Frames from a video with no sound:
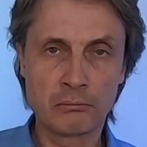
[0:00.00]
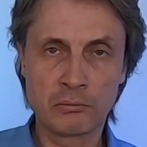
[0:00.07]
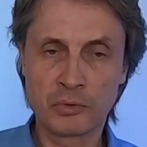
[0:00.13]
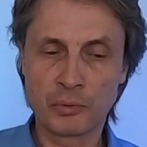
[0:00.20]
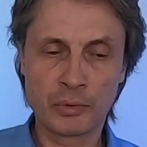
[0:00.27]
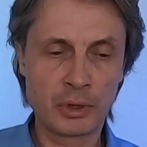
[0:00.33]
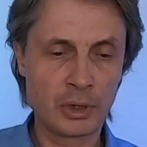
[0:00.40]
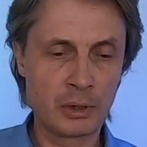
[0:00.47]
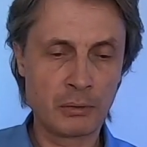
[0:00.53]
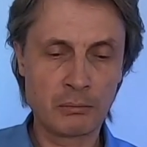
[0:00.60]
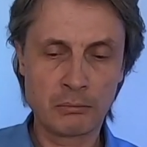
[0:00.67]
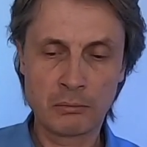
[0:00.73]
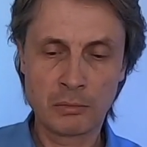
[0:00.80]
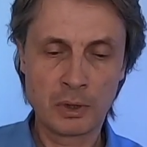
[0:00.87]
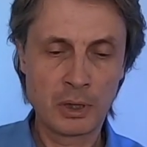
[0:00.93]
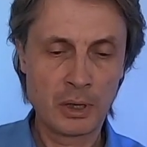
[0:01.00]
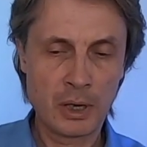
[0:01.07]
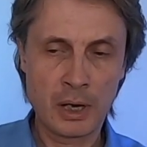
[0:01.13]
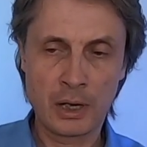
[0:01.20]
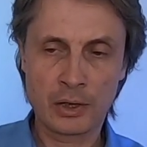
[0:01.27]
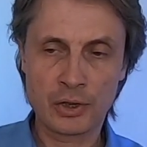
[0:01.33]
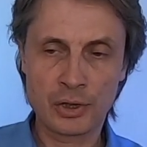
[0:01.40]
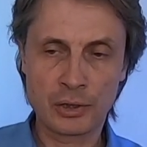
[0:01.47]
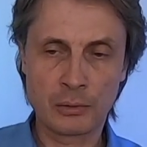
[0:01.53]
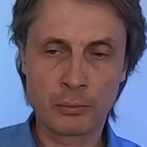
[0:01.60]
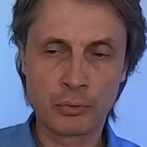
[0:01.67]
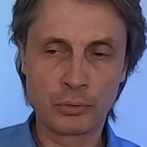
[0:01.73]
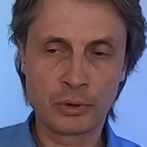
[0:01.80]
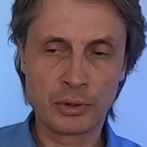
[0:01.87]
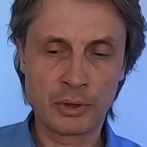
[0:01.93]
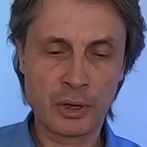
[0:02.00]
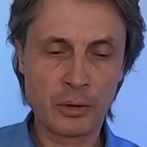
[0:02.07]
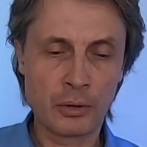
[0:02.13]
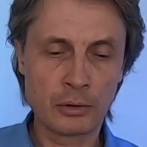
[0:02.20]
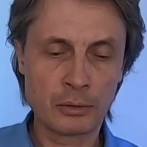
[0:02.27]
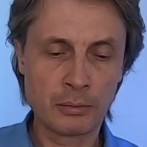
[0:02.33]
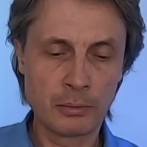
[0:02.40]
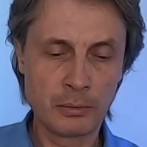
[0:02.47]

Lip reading: we actually put in the hot